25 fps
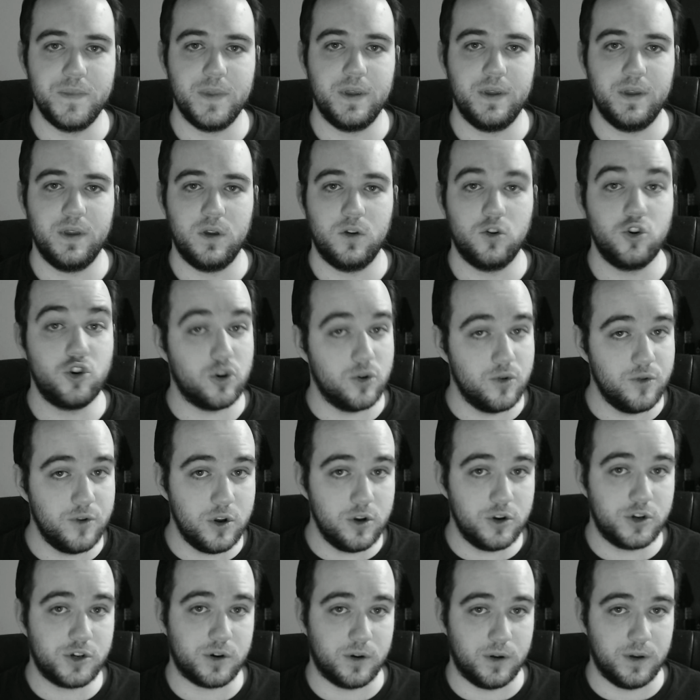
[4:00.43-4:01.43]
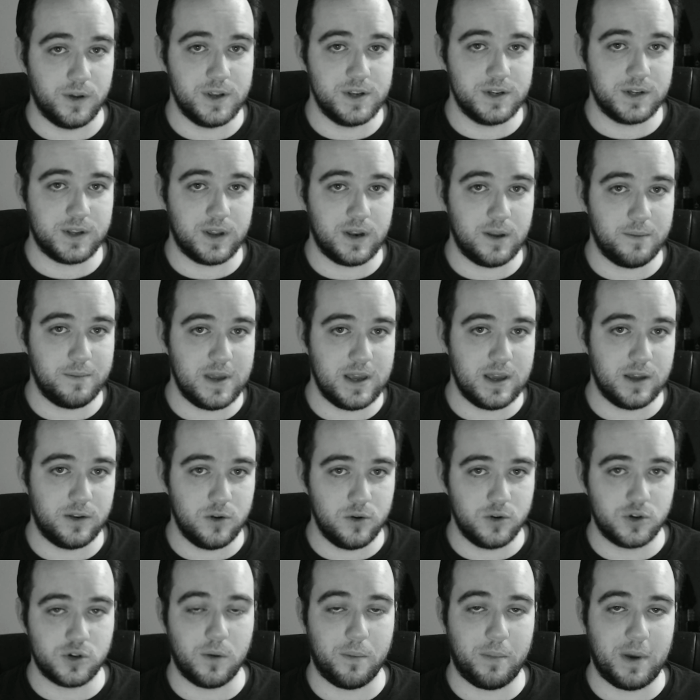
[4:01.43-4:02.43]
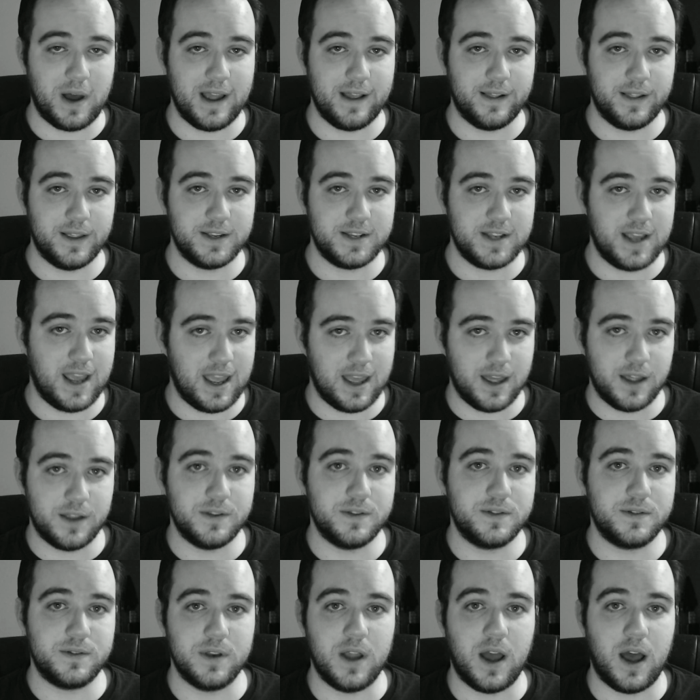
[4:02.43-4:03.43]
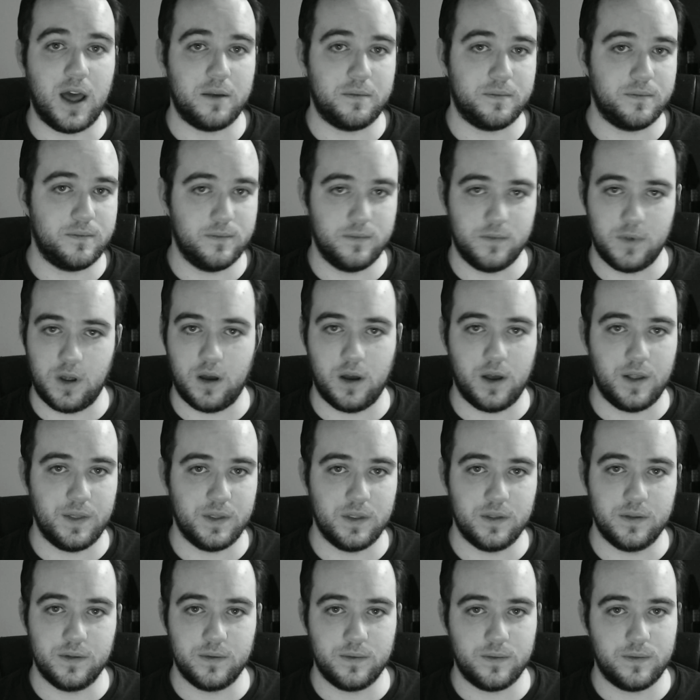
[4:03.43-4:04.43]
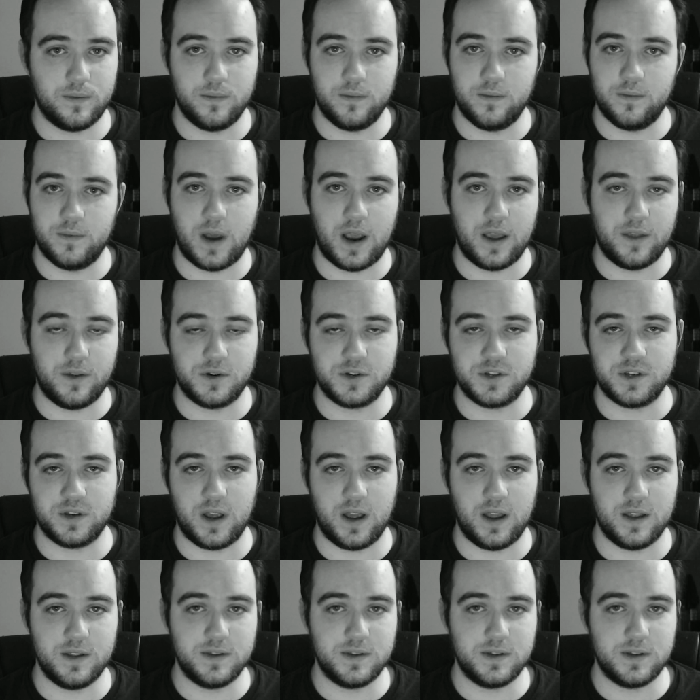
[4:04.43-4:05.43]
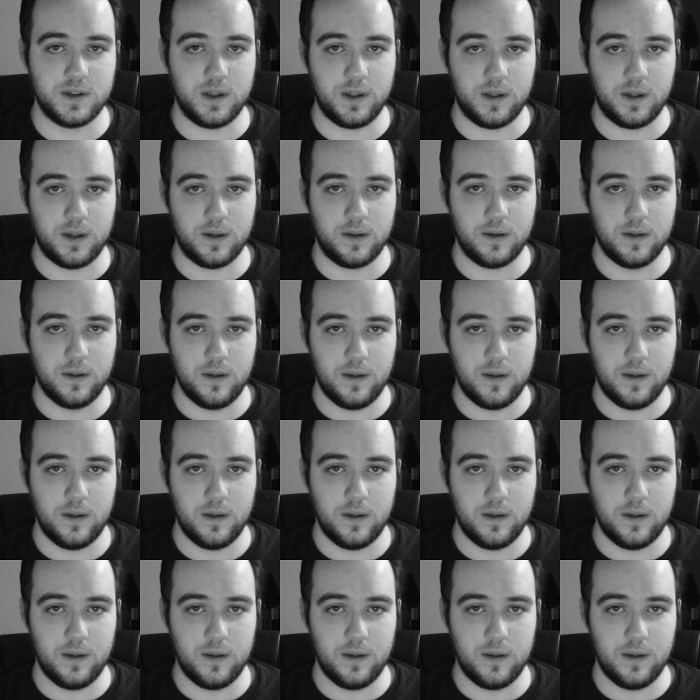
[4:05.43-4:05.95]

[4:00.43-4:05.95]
true neutral. He's going to be a neutral pilot and not on either sides uh,